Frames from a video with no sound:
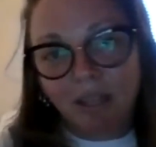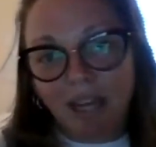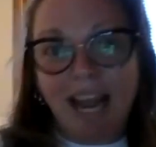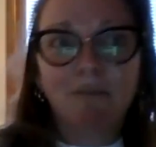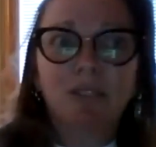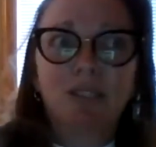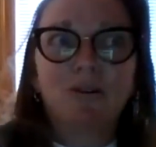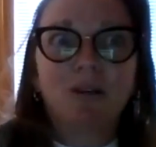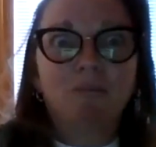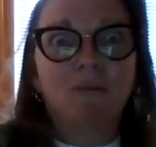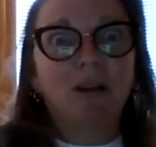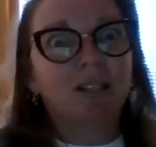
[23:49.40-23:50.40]
and we're still
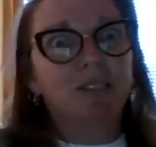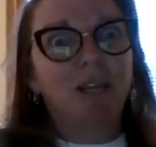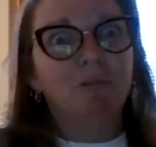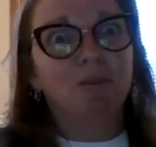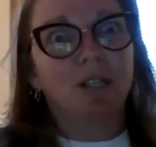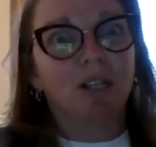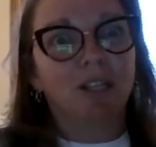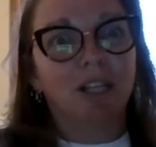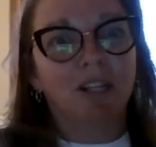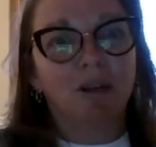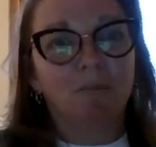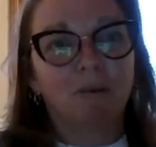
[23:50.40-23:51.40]
going to play the same shit that
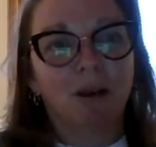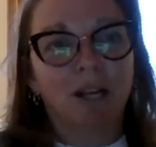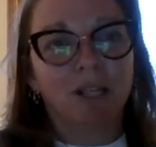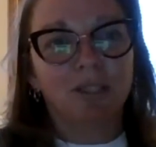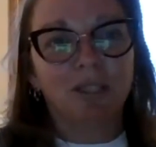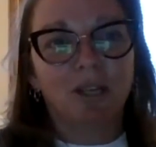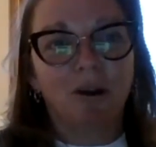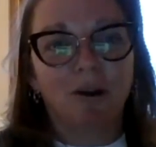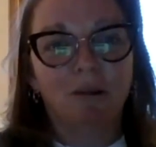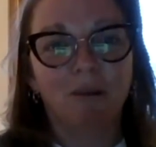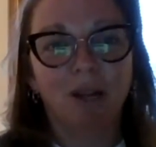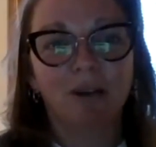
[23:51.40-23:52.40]
Lithium plays. You know
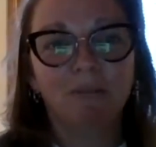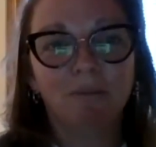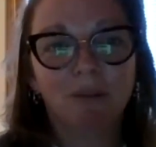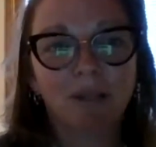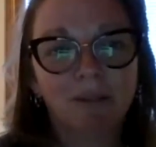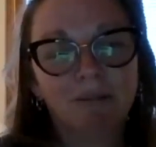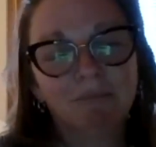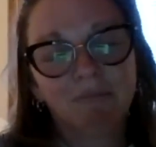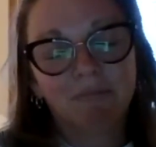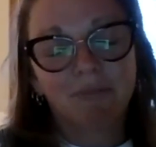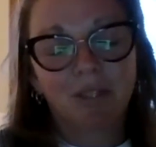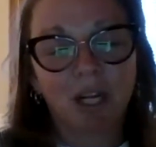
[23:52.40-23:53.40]
what I mean?
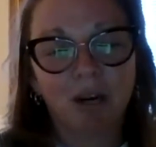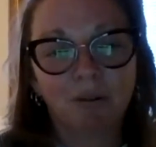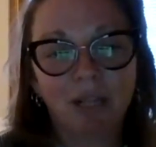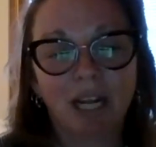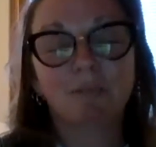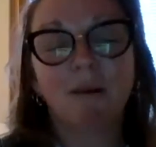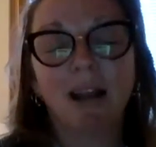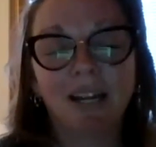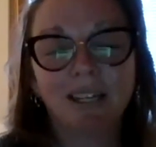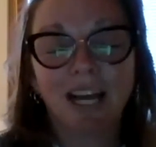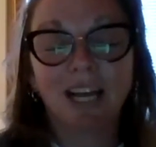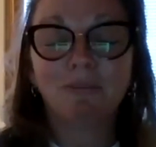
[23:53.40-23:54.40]
No, that's my
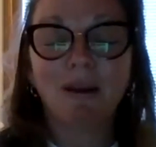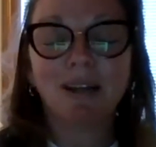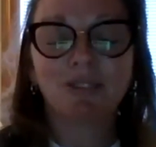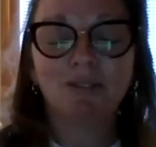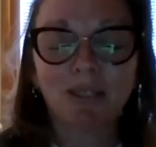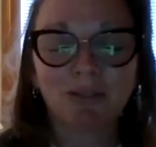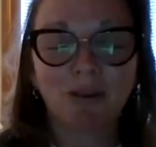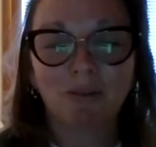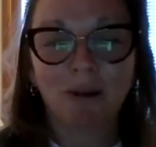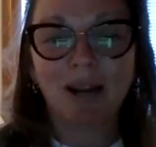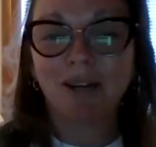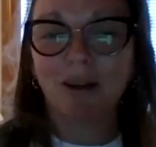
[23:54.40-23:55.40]
terrestrial
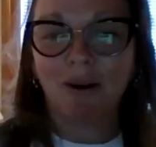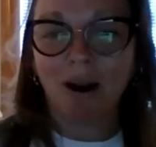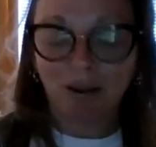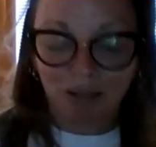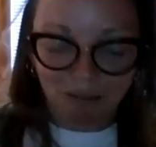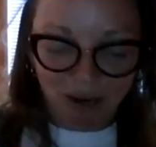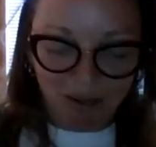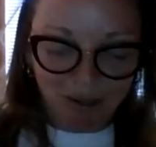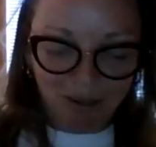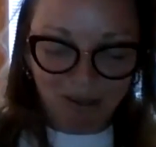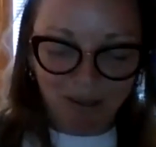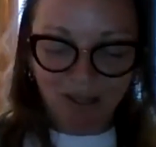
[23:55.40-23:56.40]
radio argument.
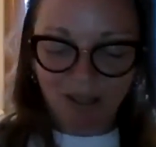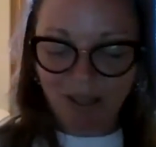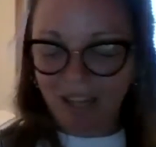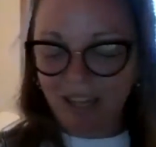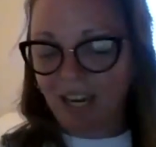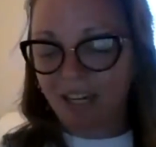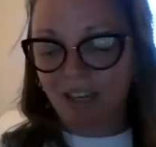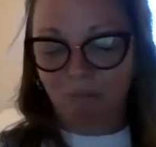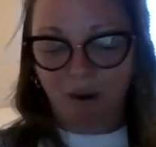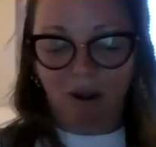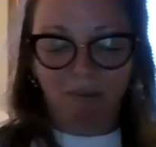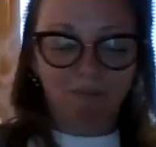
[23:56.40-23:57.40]
I think I did
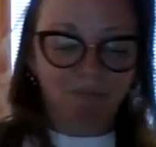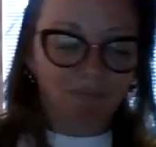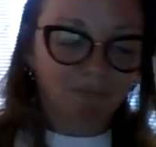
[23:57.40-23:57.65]
well.